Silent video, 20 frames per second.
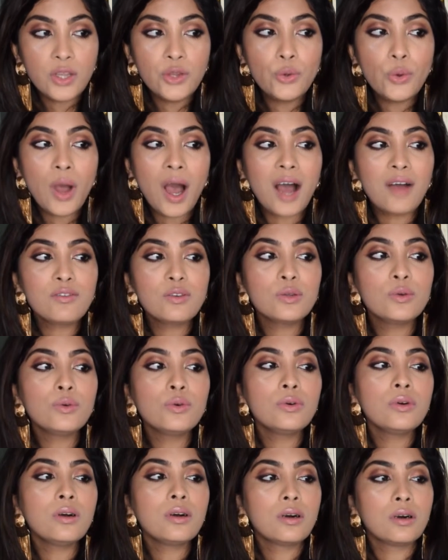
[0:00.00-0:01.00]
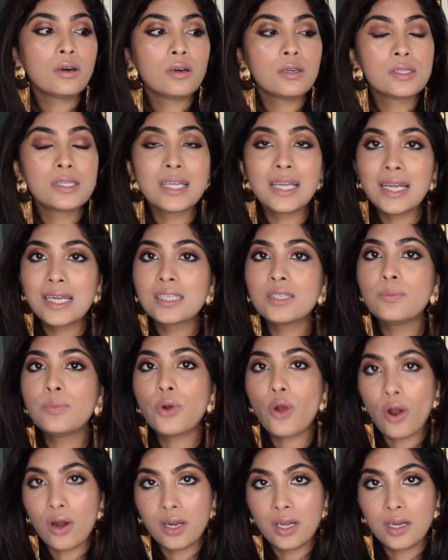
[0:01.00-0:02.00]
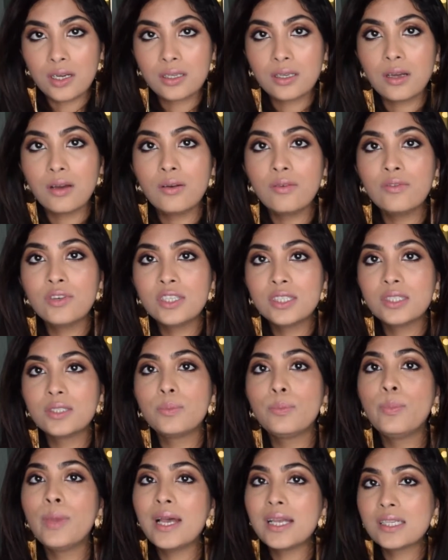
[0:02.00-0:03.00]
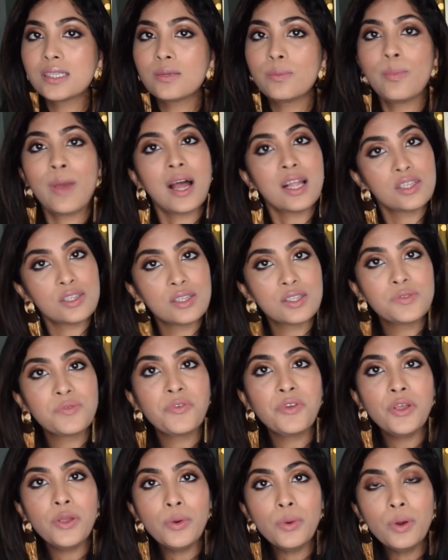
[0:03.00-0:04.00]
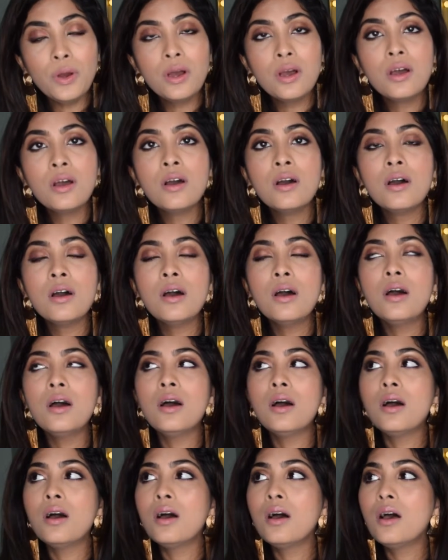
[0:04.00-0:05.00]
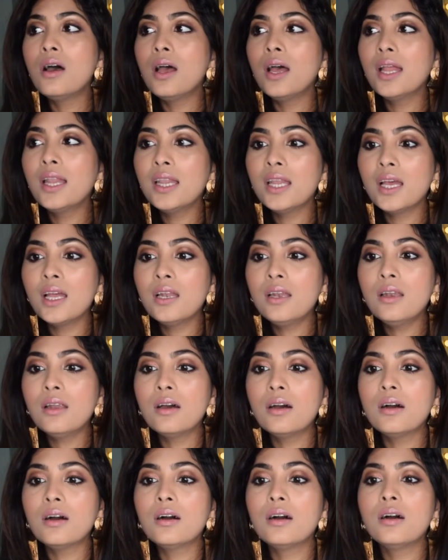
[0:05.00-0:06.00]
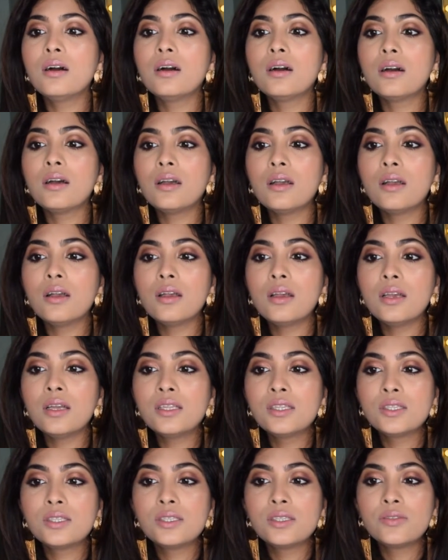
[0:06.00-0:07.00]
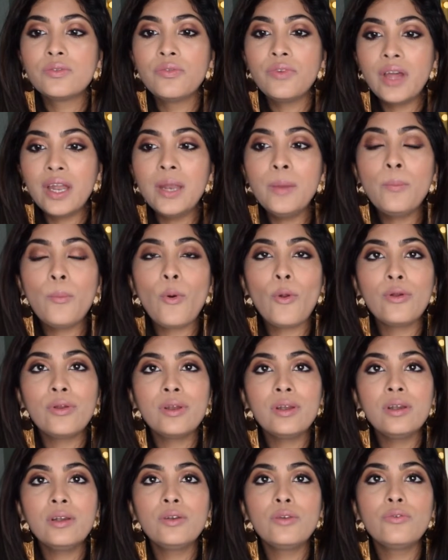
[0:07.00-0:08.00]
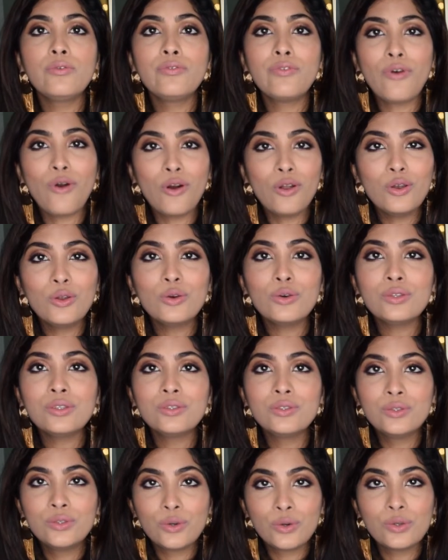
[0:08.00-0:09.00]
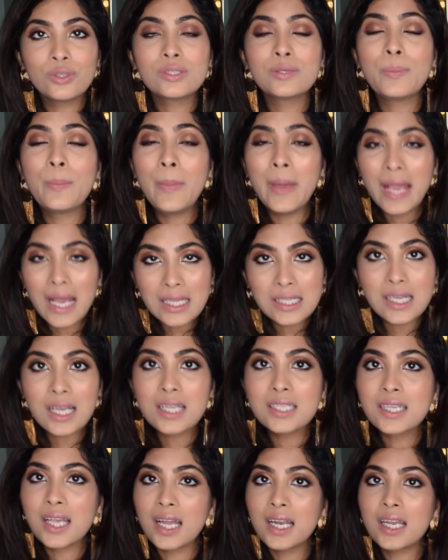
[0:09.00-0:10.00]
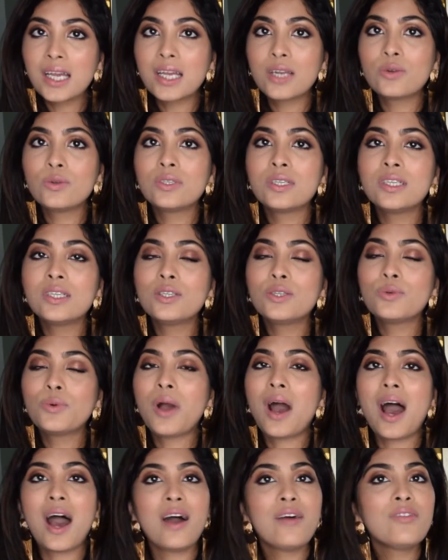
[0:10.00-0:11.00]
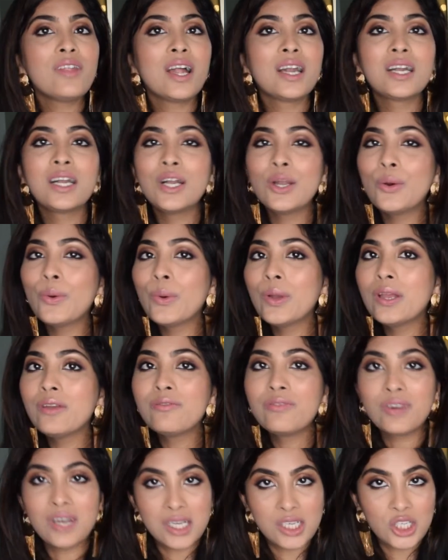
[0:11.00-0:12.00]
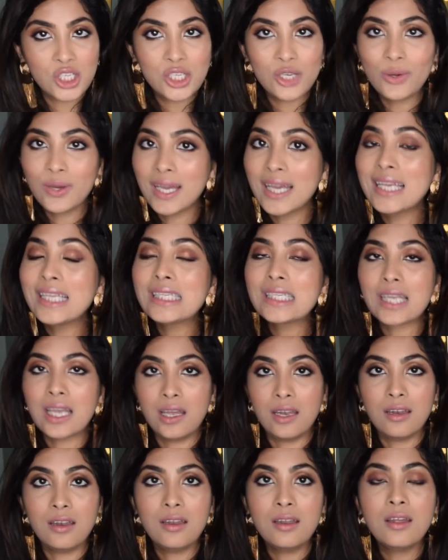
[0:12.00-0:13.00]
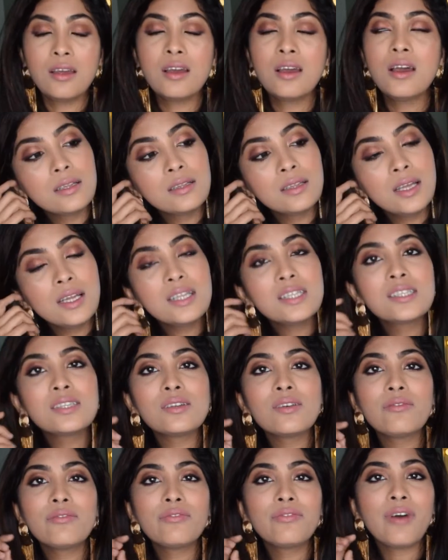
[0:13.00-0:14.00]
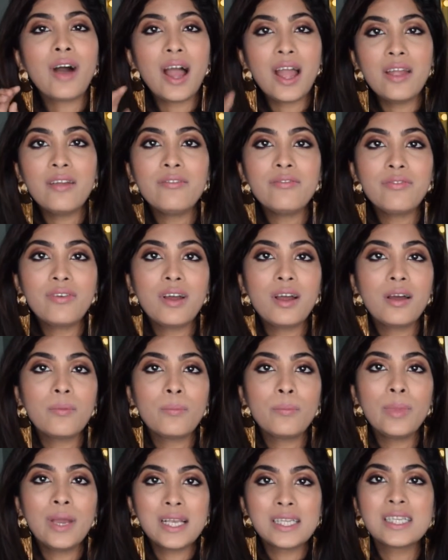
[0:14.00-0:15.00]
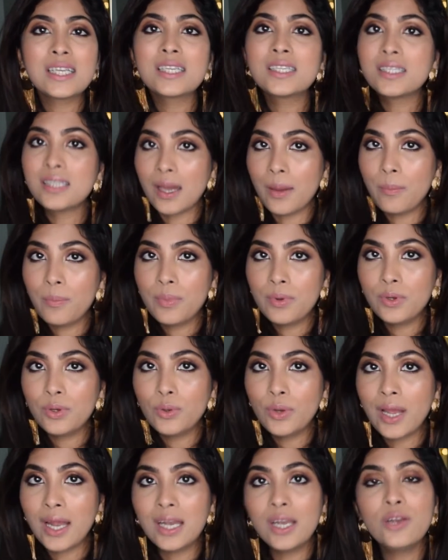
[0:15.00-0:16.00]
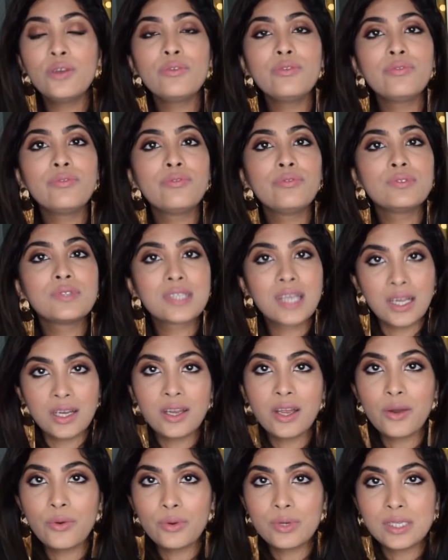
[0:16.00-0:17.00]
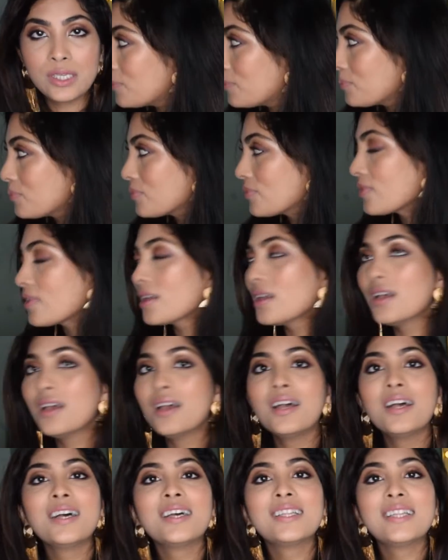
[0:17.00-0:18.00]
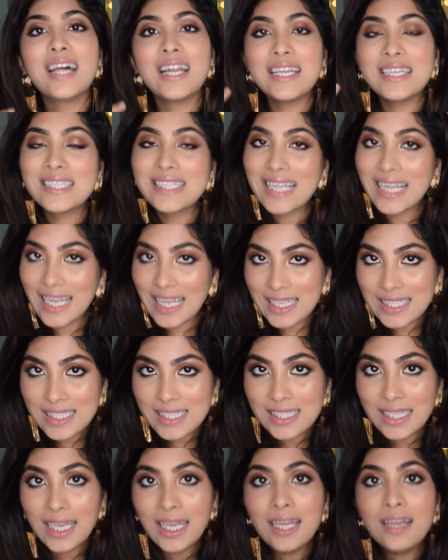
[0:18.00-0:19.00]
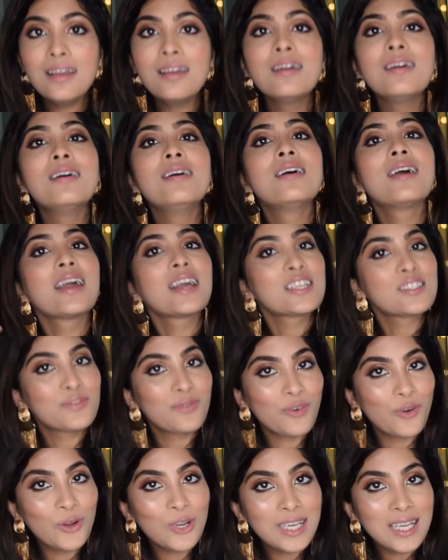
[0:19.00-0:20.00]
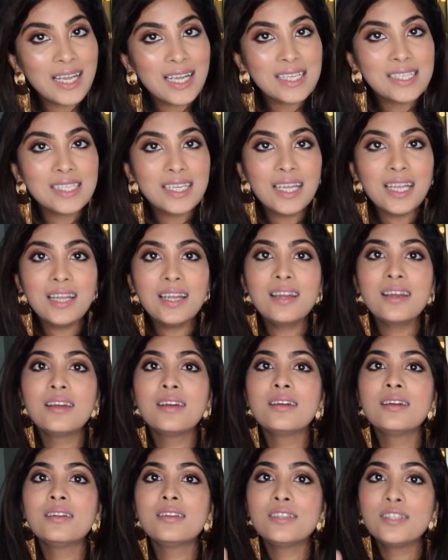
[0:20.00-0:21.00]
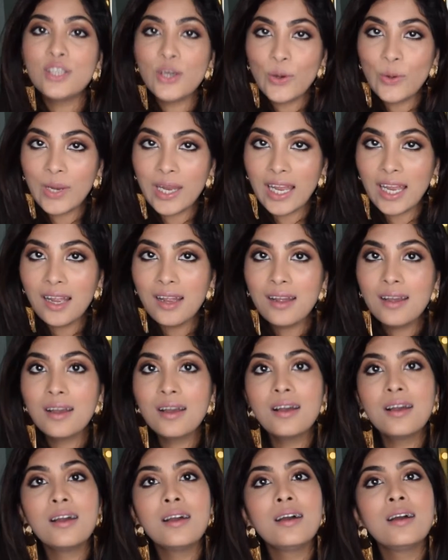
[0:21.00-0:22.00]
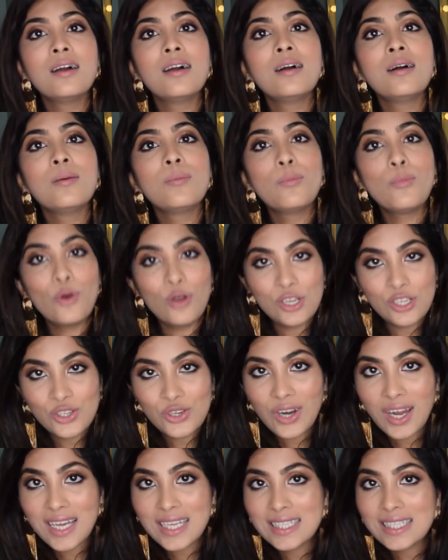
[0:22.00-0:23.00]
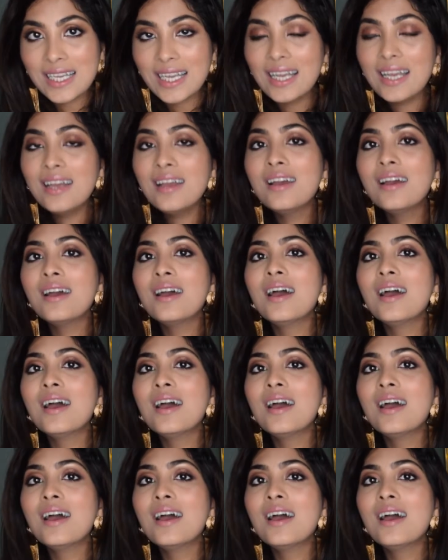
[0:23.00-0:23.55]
you have to select a product which best matches for you. And then it's very important to follow those basic skincare routine to have that glowy, fresh looking skin. There's five basic steps to get into skincare routine. That is cleansing, exfoliating, toning, moisturizing,